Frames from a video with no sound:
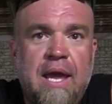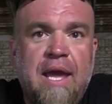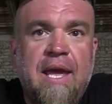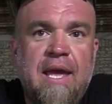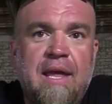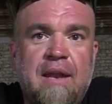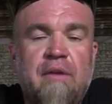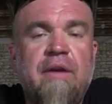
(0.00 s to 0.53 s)

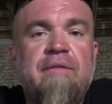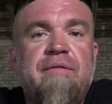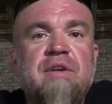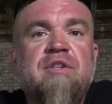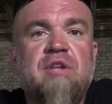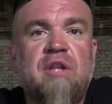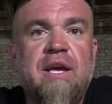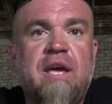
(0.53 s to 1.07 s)
it, will
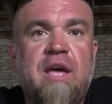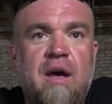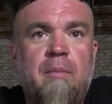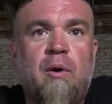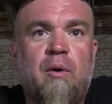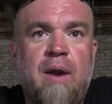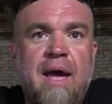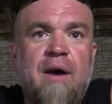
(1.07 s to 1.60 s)
eventually
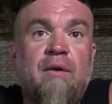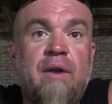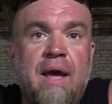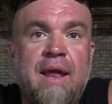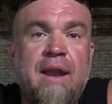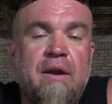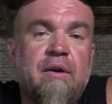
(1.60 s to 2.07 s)
come around and